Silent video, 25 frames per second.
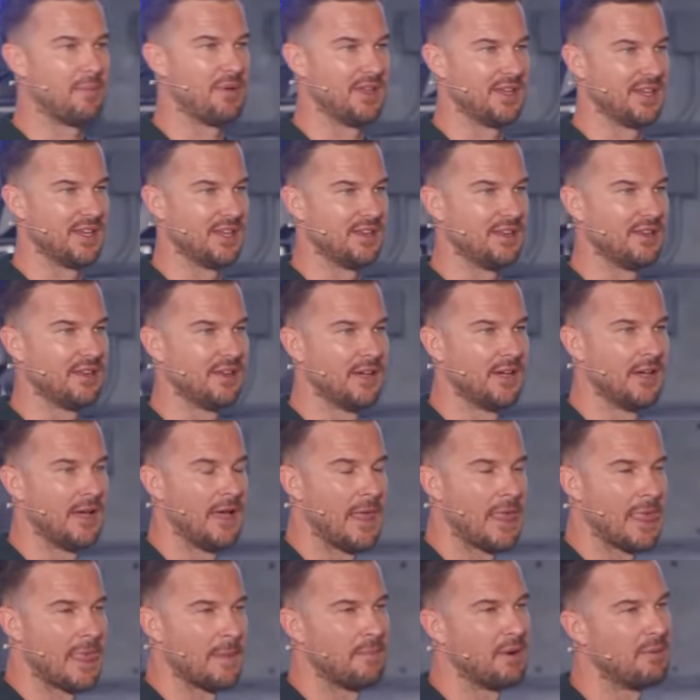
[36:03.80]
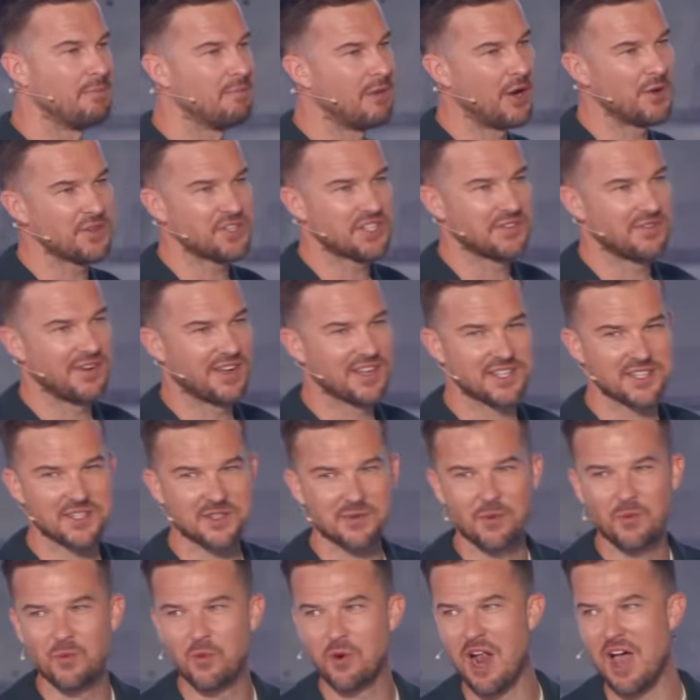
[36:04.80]
opinion. But most of us,
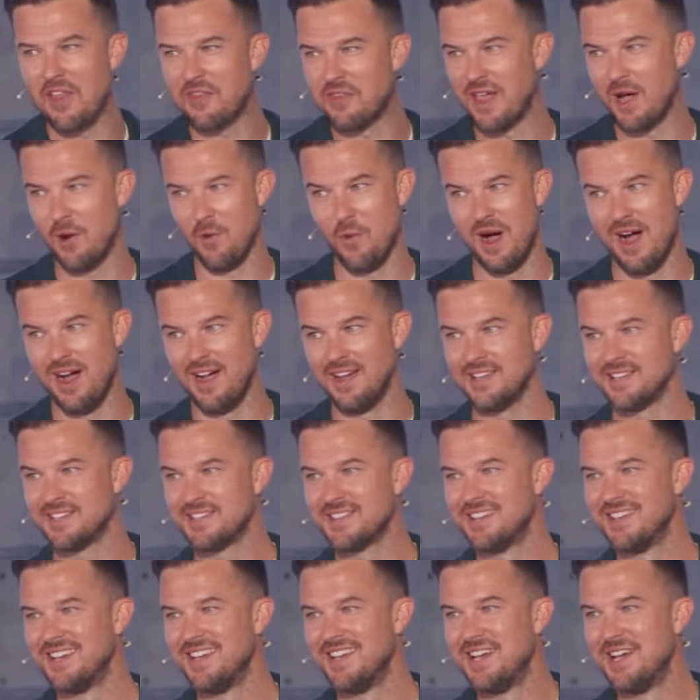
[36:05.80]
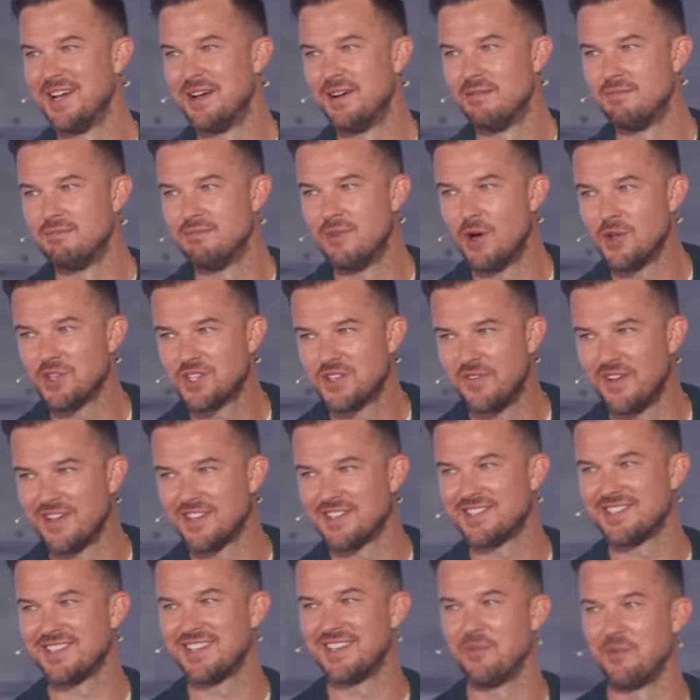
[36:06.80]
we're not that wise. Most of
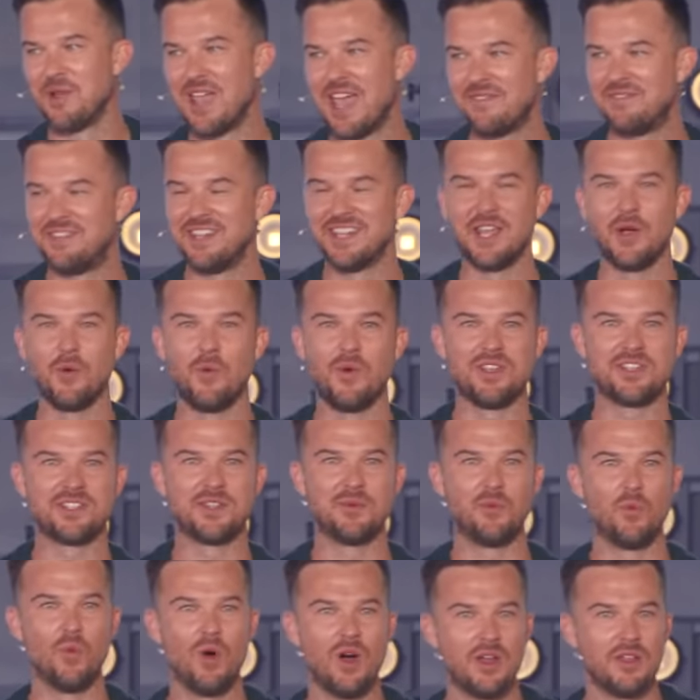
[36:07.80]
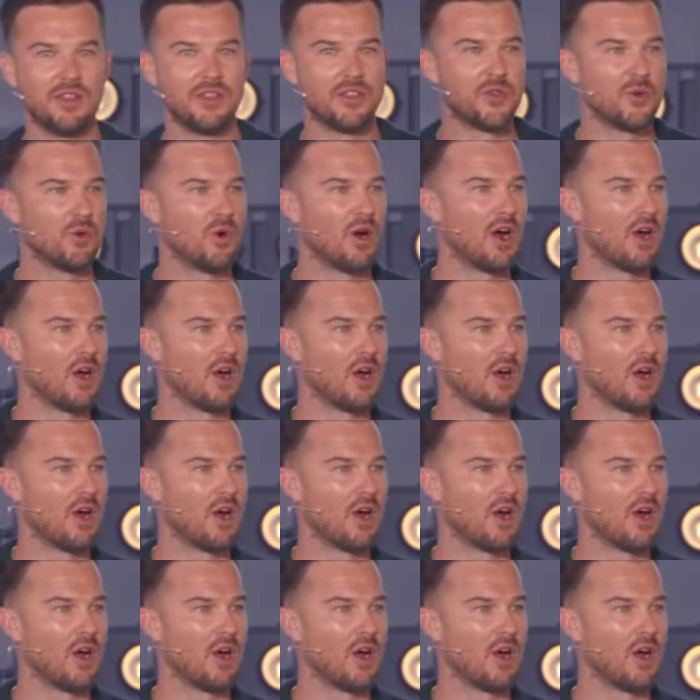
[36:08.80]
us, we have to get wisdom, what? Through